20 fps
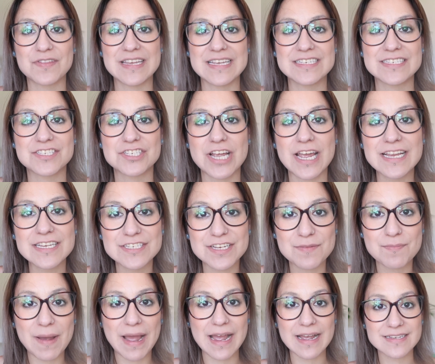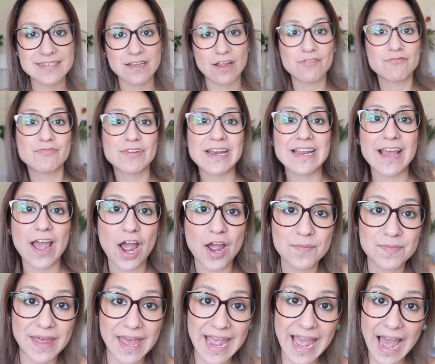of these changing bags. I really
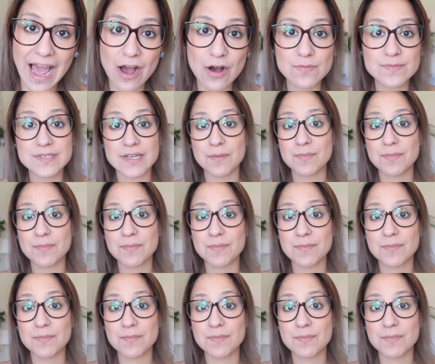hope they helped.